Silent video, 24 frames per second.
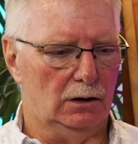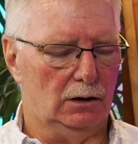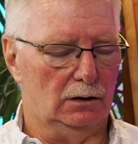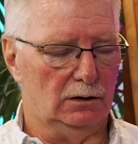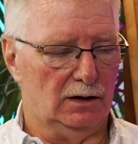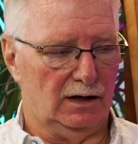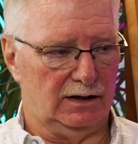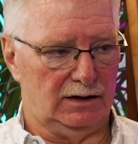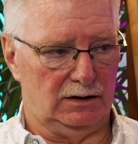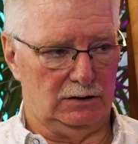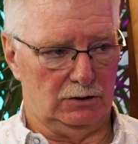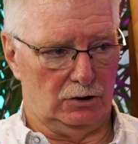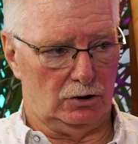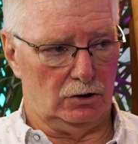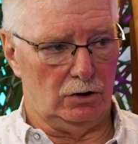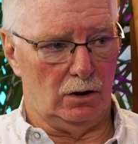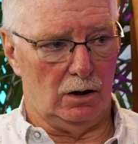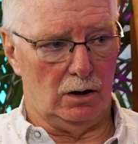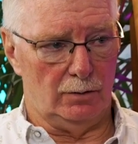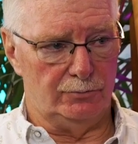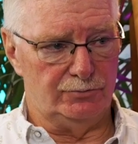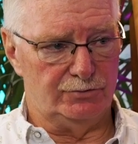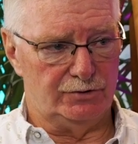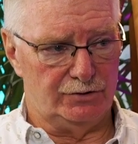like in
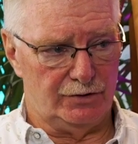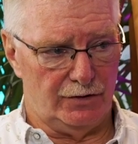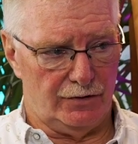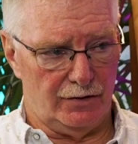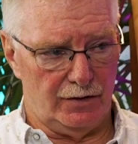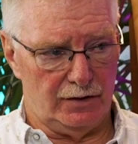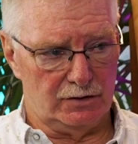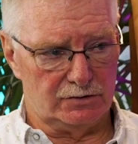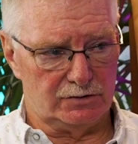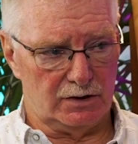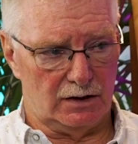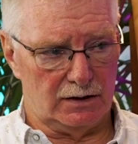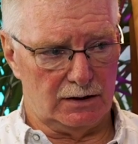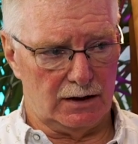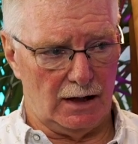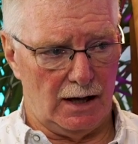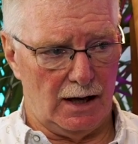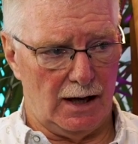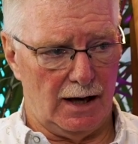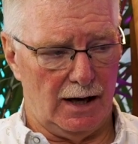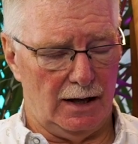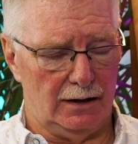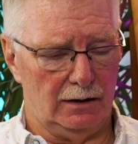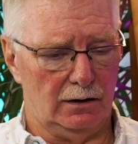clubs and things like
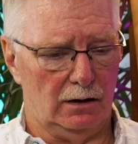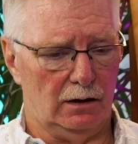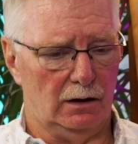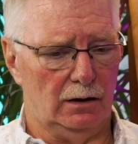that,